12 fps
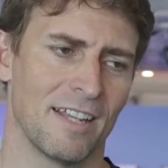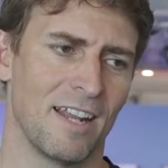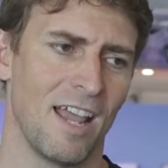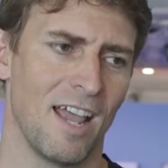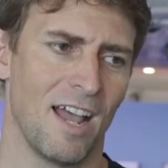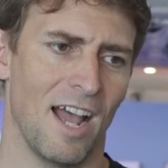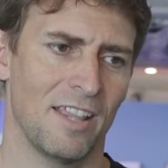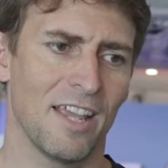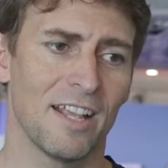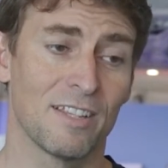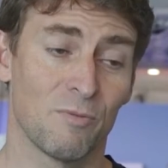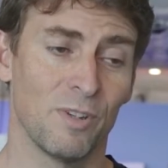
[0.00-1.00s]
And I
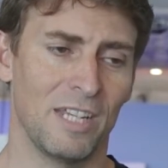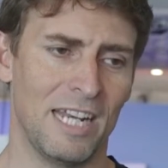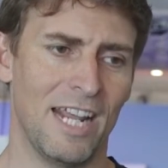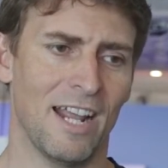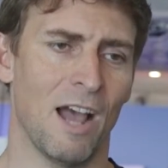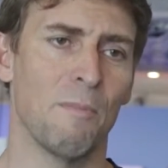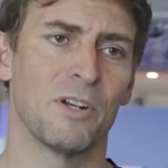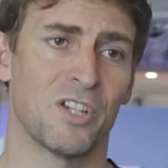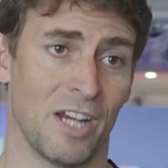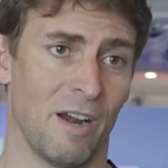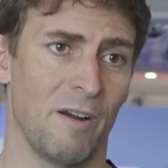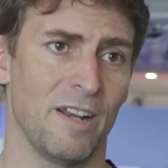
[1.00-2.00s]
think it's really neat how much
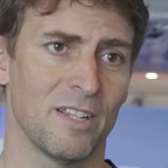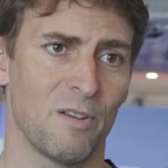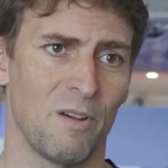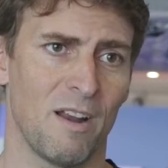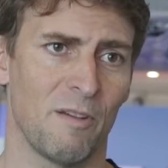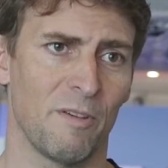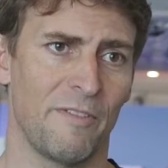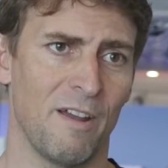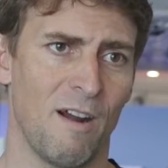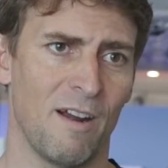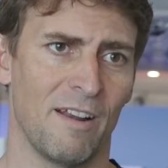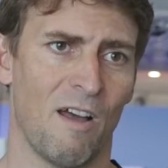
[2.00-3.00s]
sharing is going on with
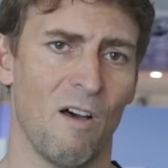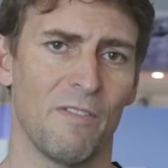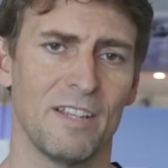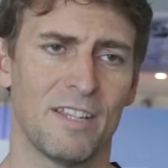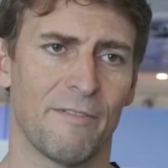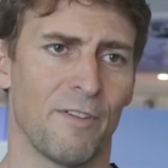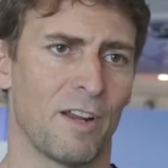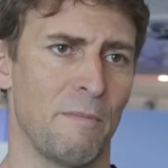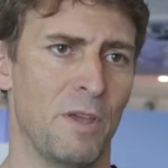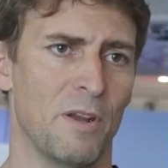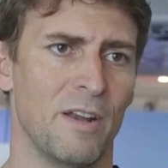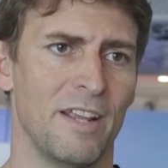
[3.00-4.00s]
VR and all these different
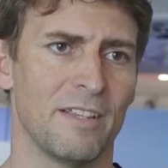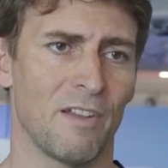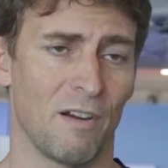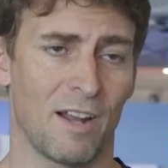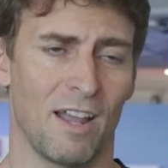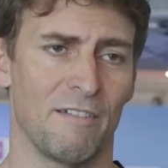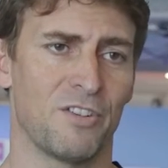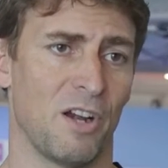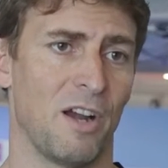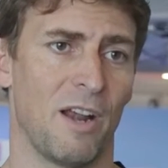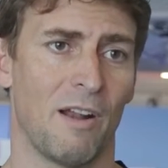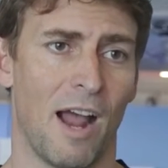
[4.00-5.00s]
communities are kind of
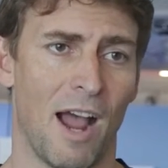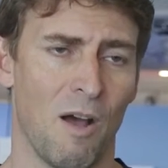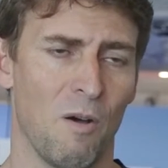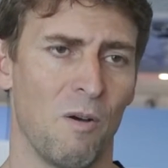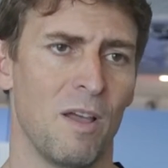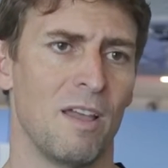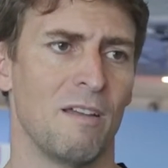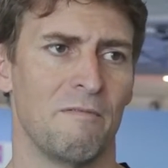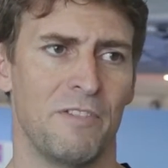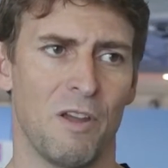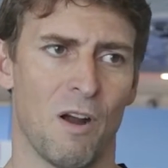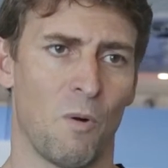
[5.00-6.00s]
sharing how
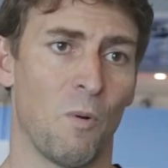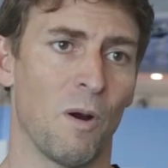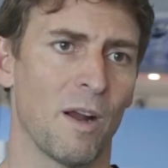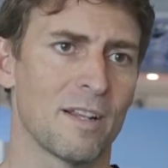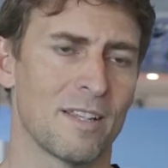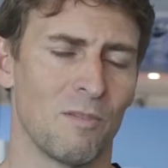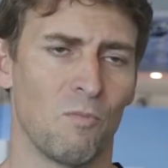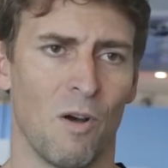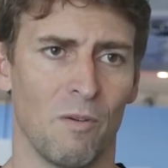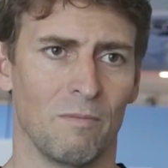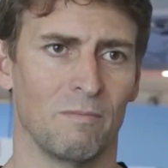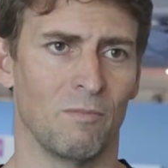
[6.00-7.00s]
VR works and
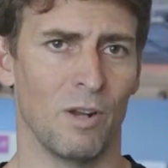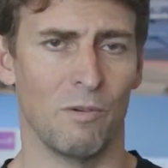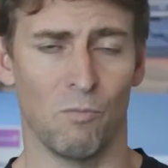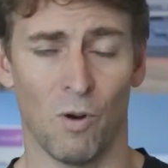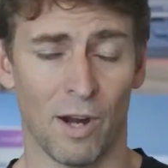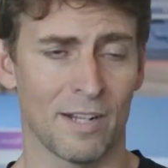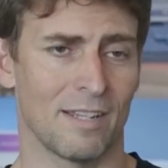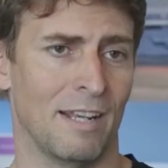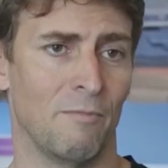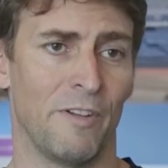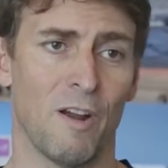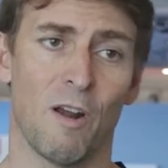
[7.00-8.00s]
what, what works
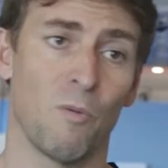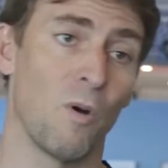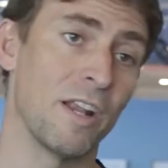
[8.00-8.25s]
in VR and